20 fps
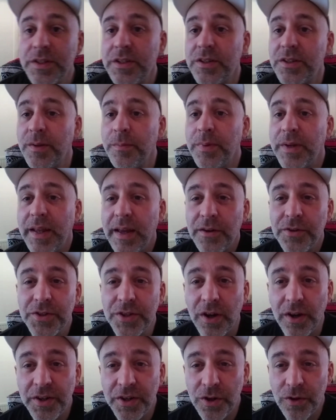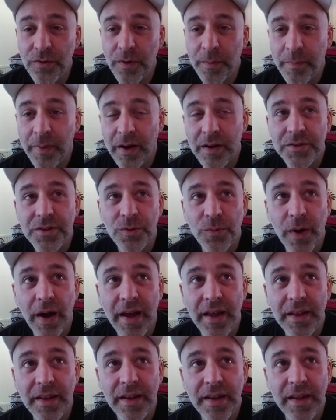is somebody else that I knew that passed
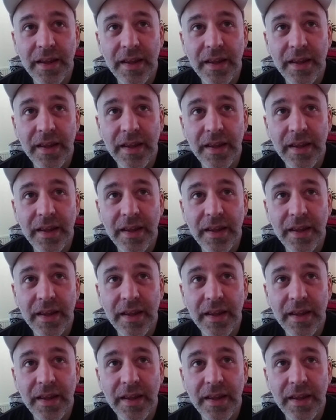away, and